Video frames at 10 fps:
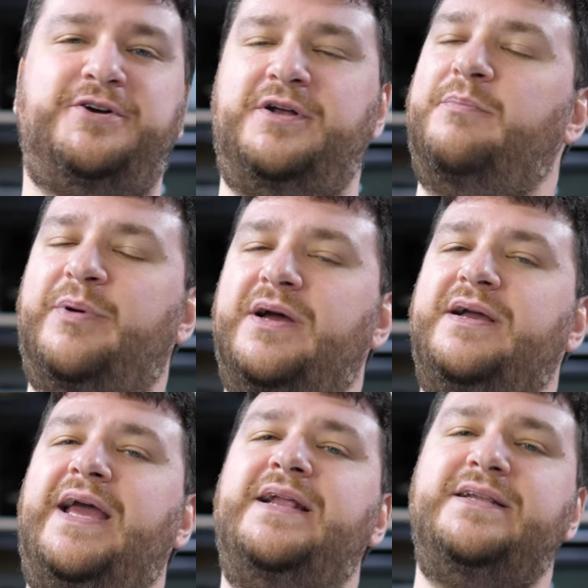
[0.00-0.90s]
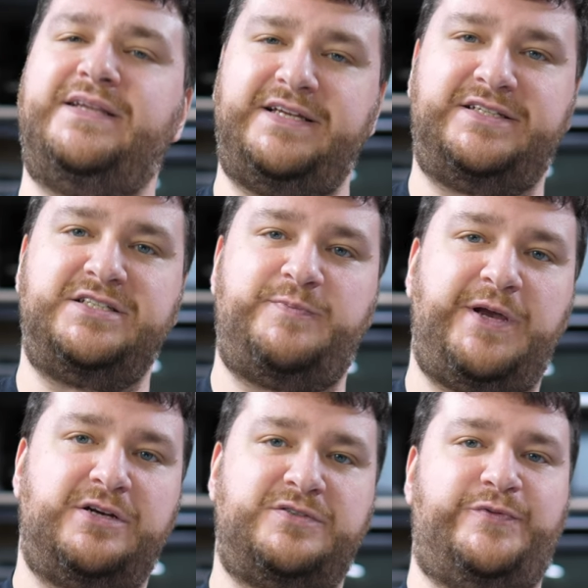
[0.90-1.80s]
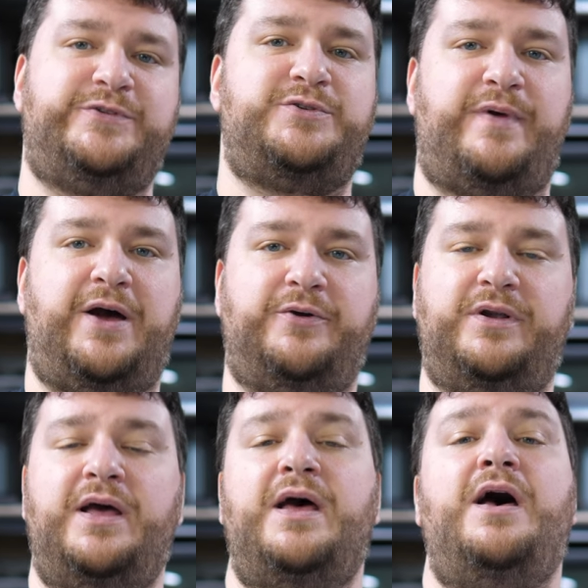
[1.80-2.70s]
good, but get decent speakers for surround,